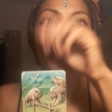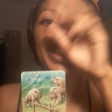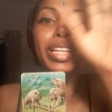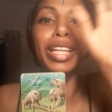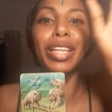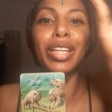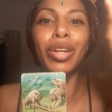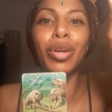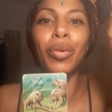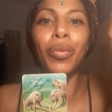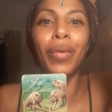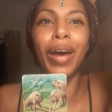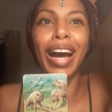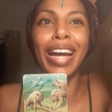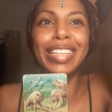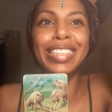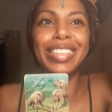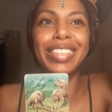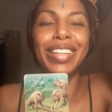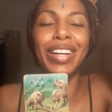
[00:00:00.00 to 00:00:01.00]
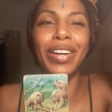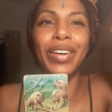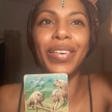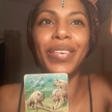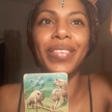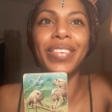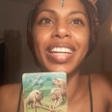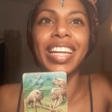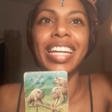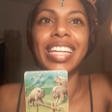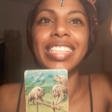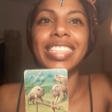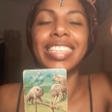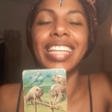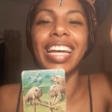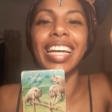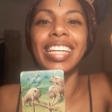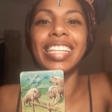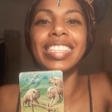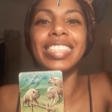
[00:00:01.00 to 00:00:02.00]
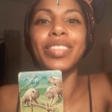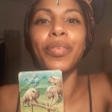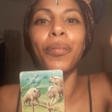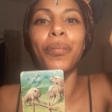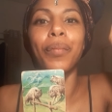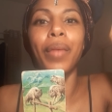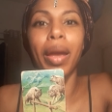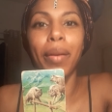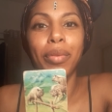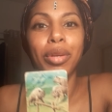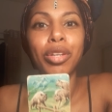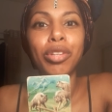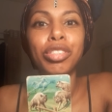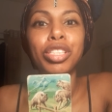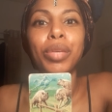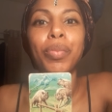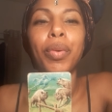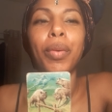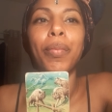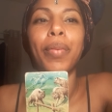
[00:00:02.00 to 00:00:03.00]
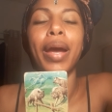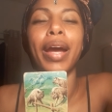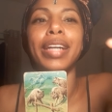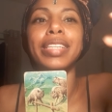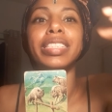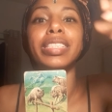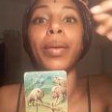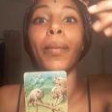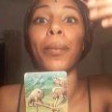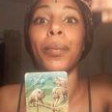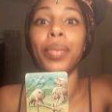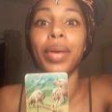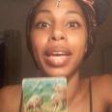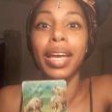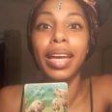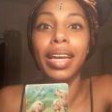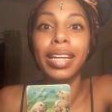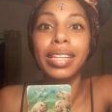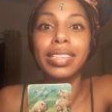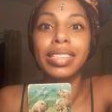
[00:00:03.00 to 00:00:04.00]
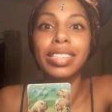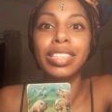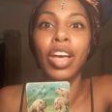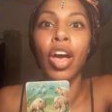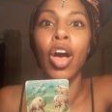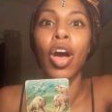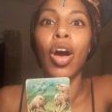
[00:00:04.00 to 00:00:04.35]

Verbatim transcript: the little wise goat, says, Maybe you should prepare some pits,